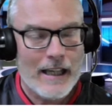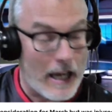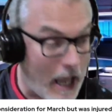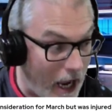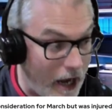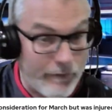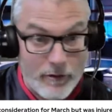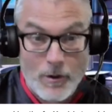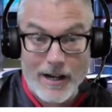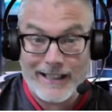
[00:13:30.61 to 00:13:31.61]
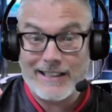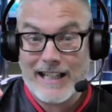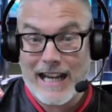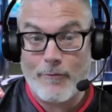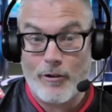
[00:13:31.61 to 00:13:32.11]
and everyone is
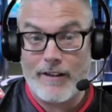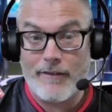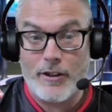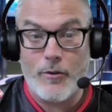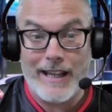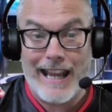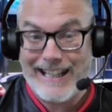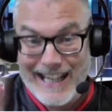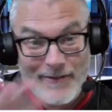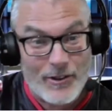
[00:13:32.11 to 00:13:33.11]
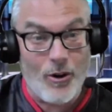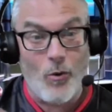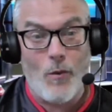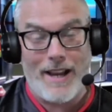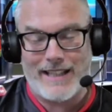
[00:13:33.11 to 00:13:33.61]
clamouring for you to get in, even
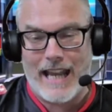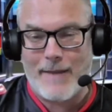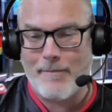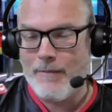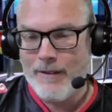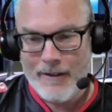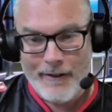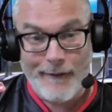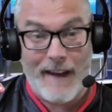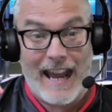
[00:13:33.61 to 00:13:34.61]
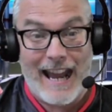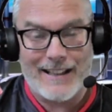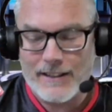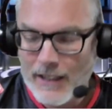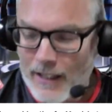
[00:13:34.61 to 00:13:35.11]
not West Ham
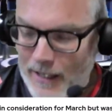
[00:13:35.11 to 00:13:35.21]
fans